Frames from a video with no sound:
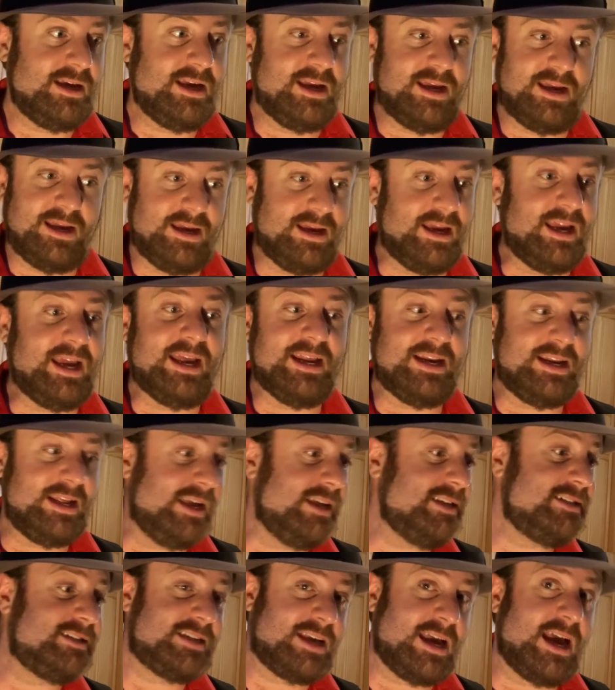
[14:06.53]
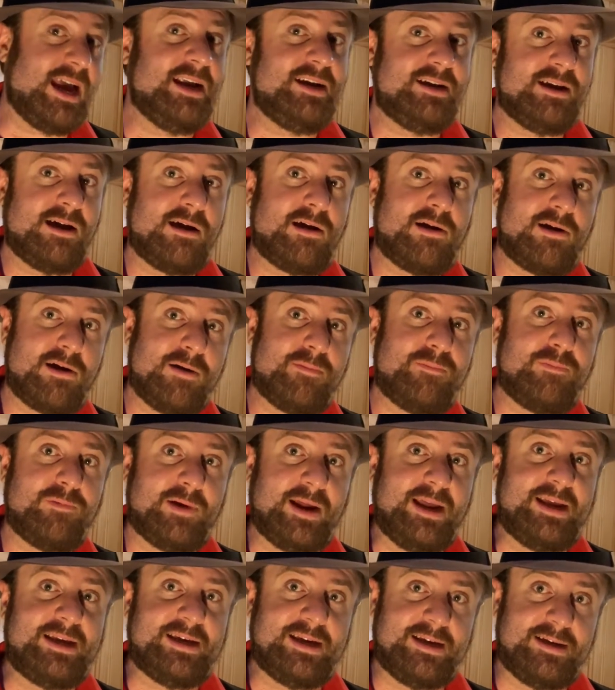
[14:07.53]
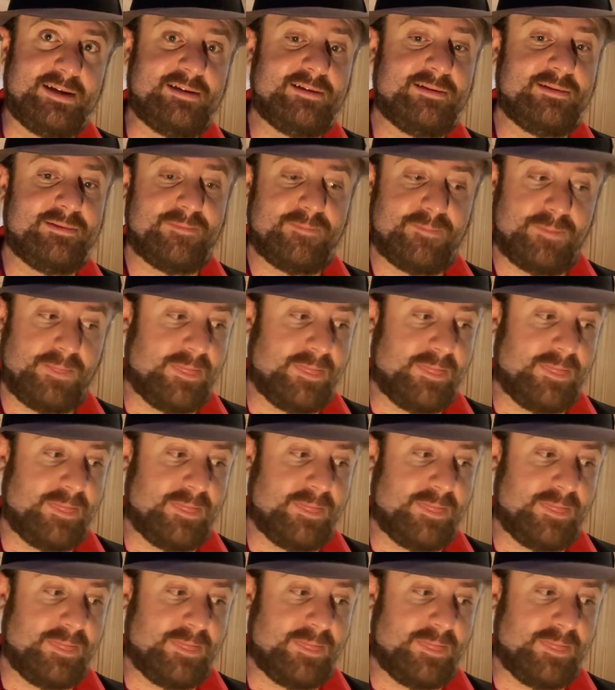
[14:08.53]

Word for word: It is kind of heartbreaking.